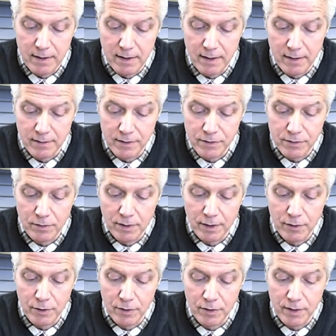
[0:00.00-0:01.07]
Uh, this all
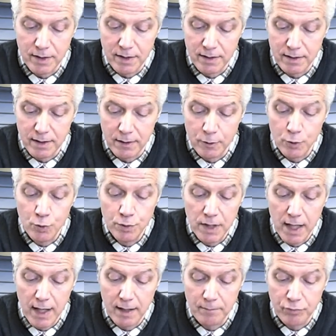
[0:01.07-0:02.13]
occurred in uh,
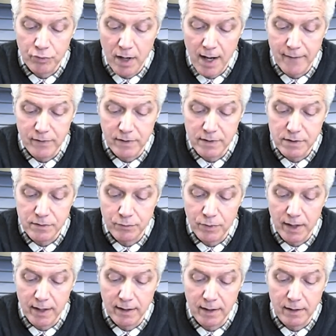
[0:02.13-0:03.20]
Hunan province
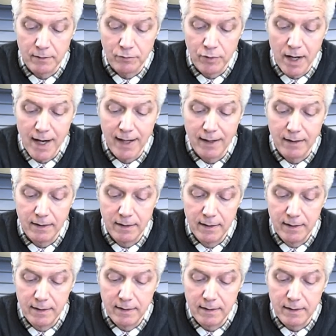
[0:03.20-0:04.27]
when a uh, rocket
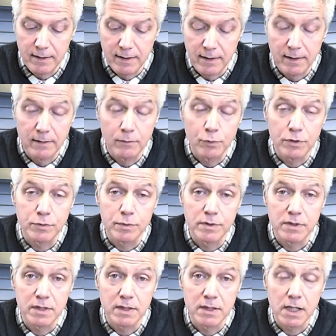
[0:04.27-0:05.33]
uh, which
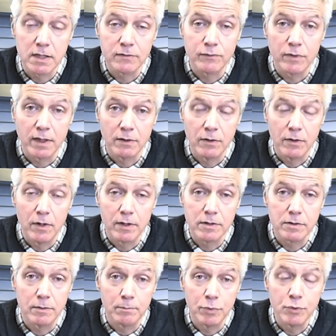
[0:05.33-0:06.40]
was successfully
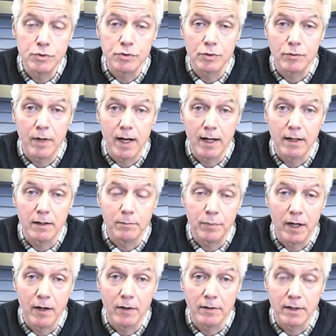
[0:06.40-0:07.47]
launched, the booster rocket
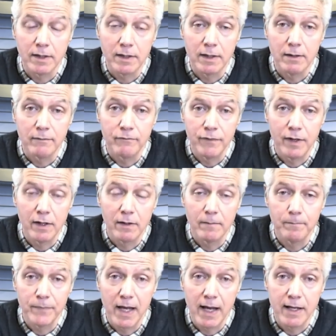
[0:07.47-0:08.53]
apparently uh,
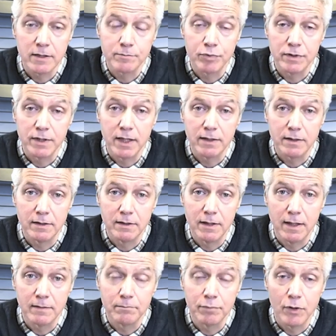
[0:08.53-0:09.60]
fell as predicted
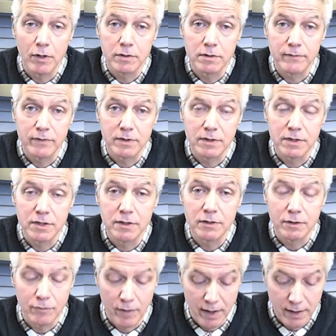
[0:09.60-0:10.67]
and parts of it
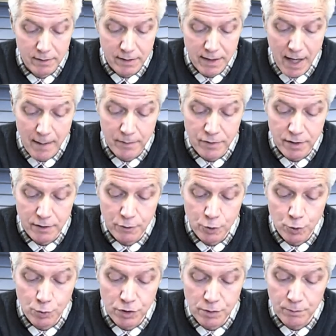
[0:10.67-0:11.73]
disintegrated, damaging
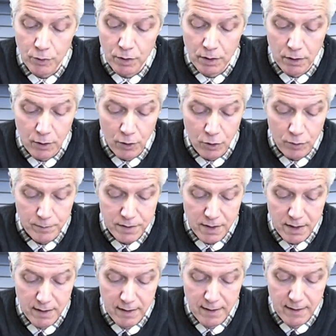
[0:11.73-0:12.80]
two small
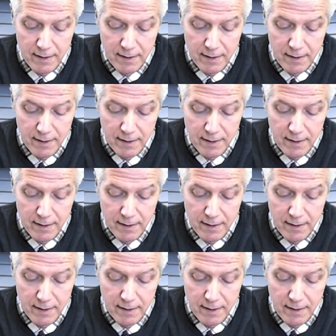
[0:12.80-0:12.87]
homes.